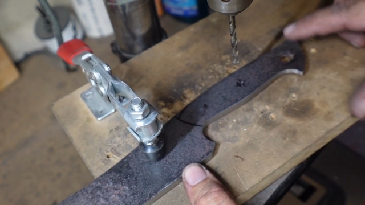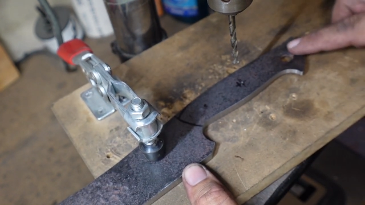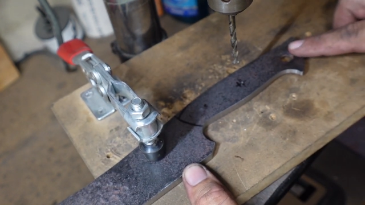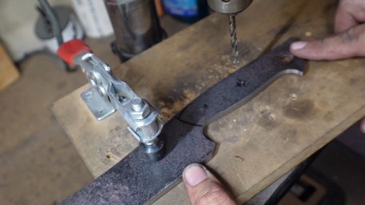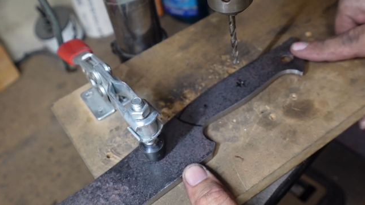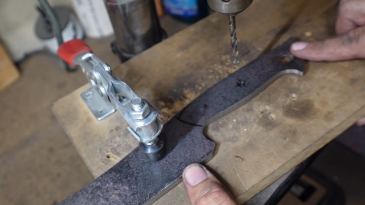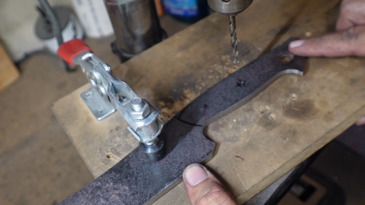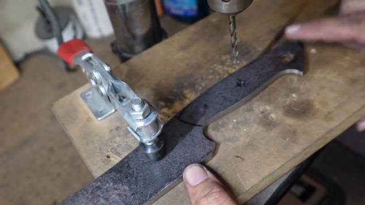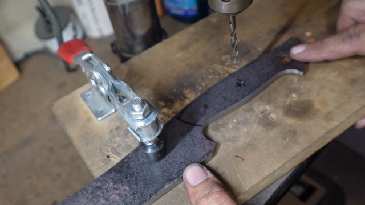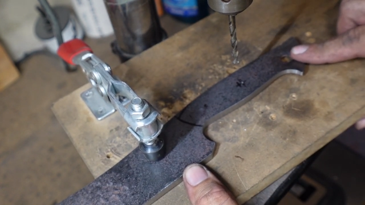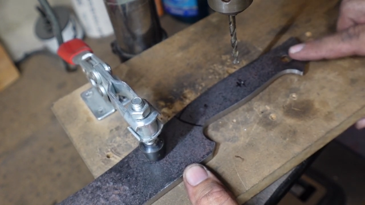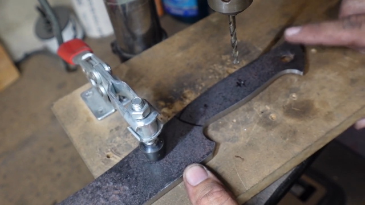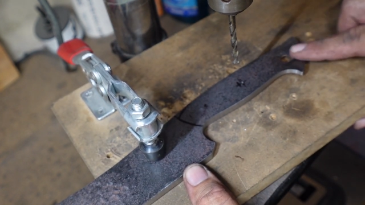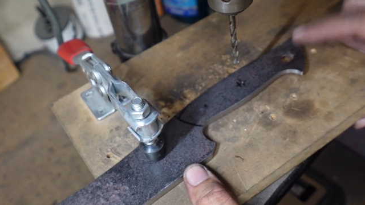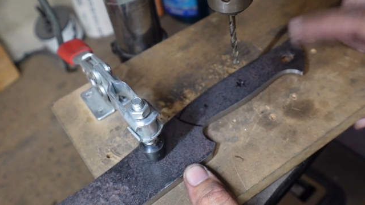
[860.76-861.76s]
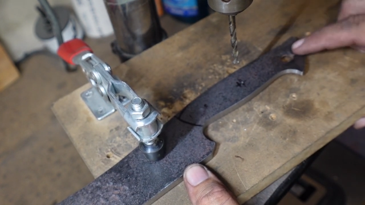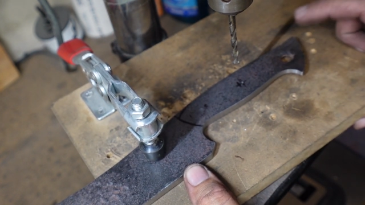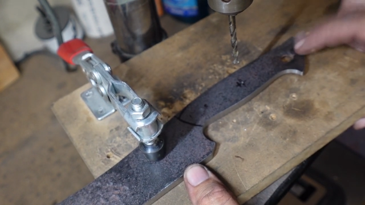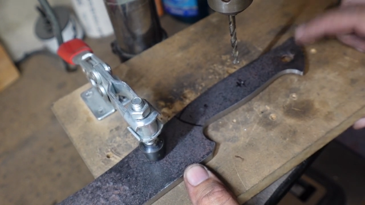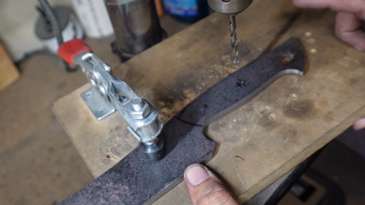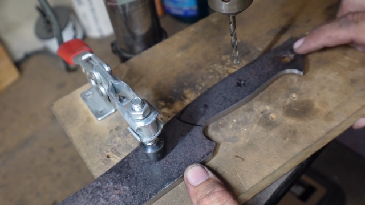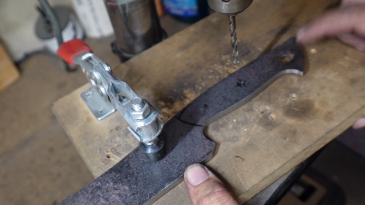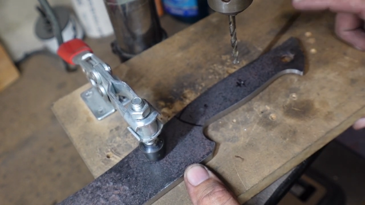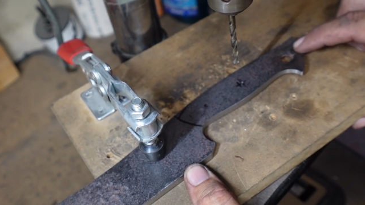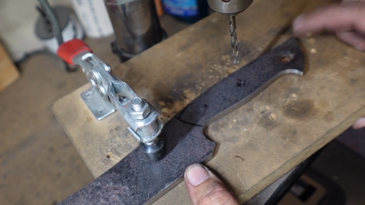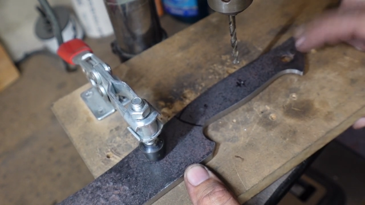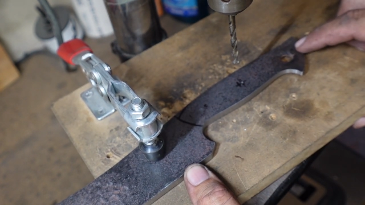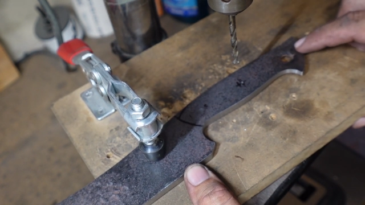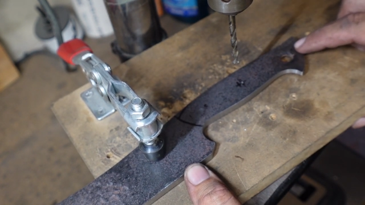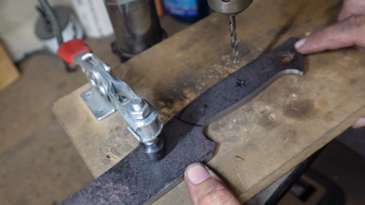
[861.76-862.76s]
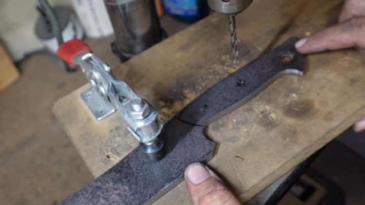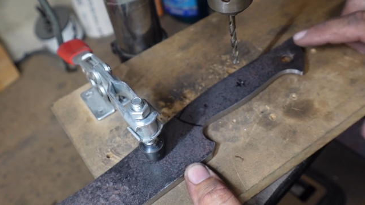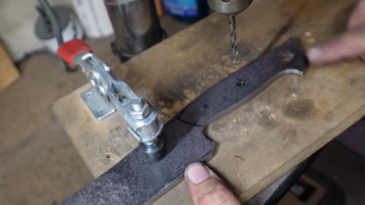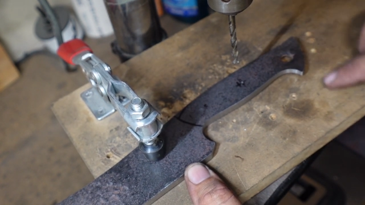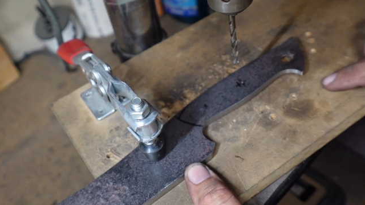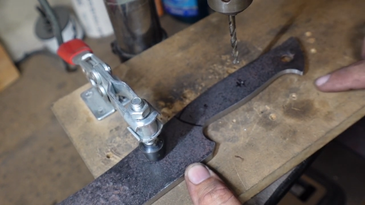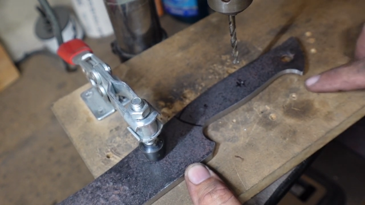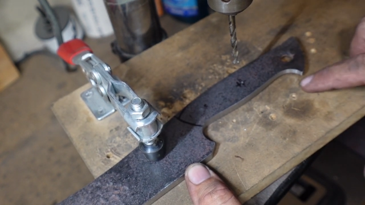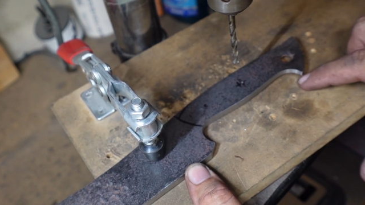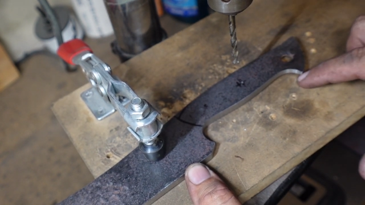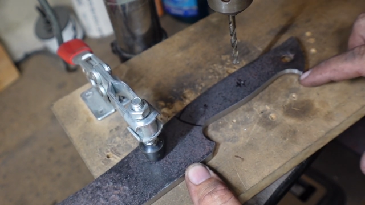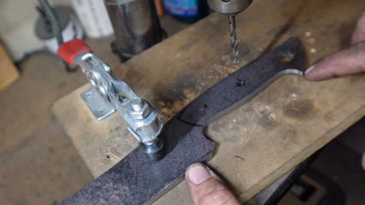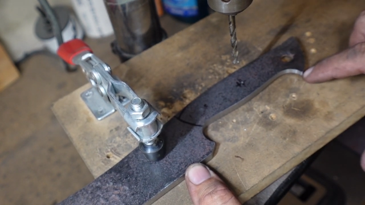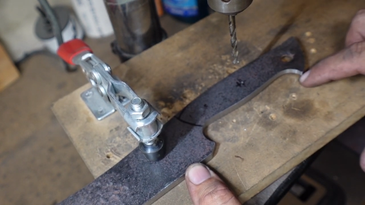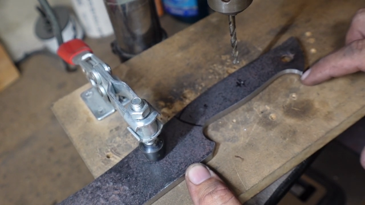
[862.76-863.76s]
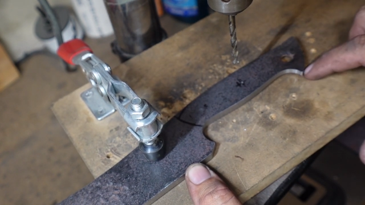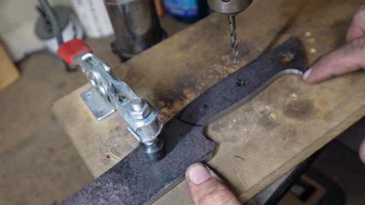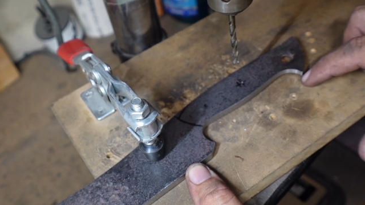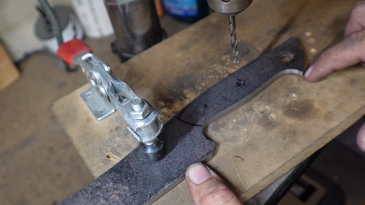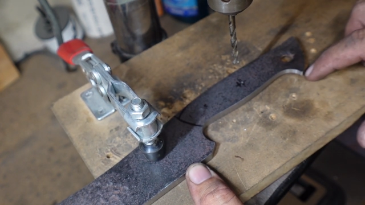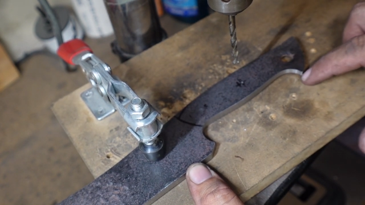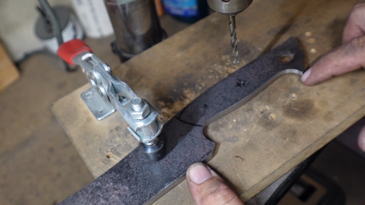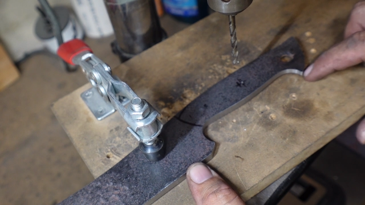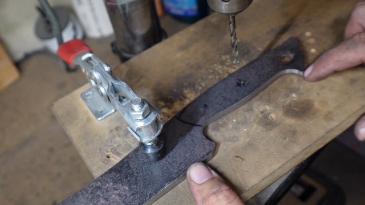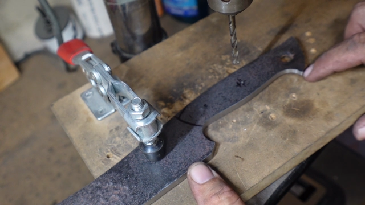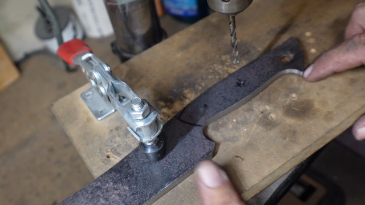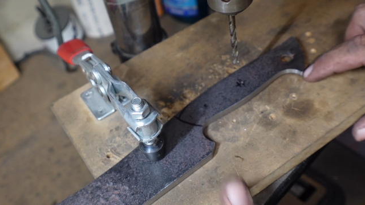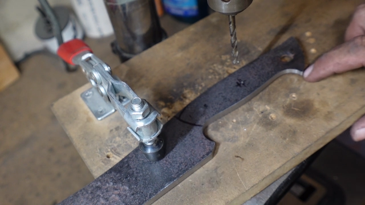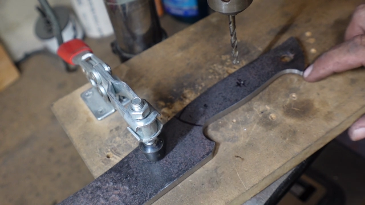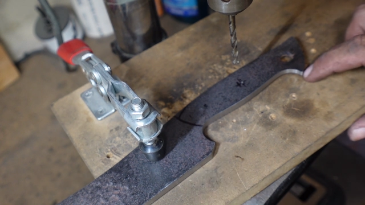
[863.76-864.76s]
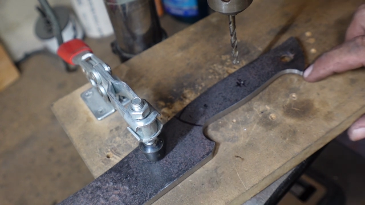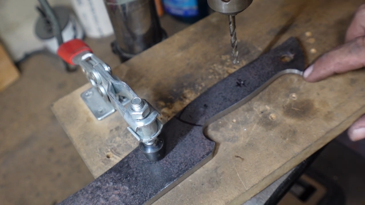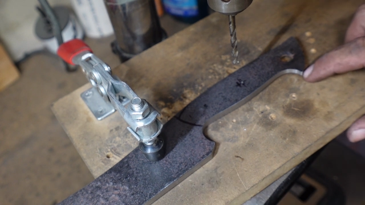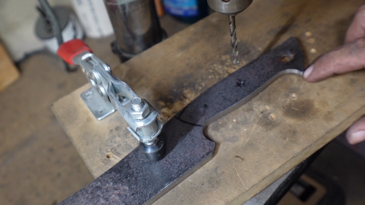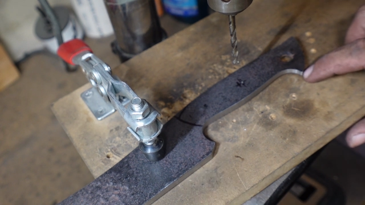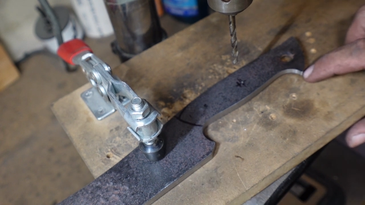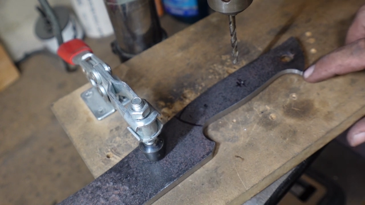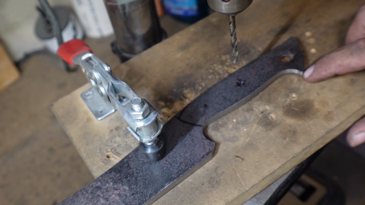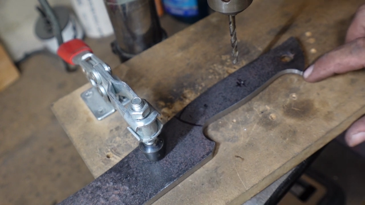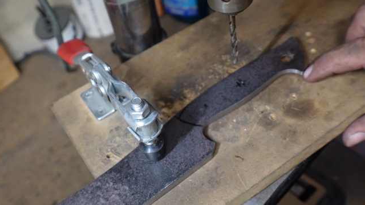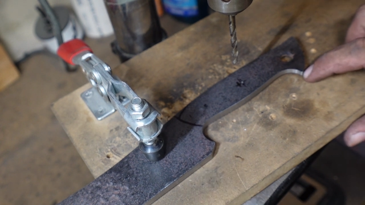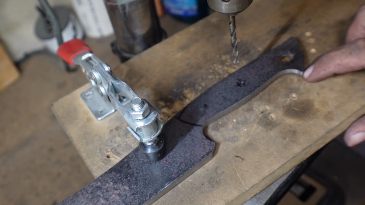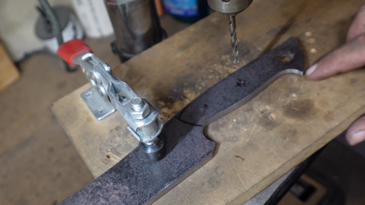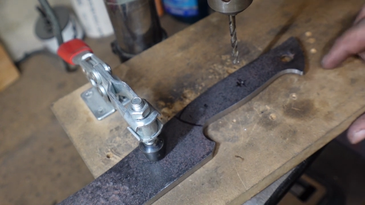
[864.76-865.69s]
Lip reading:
Nobody's mouth can be seen.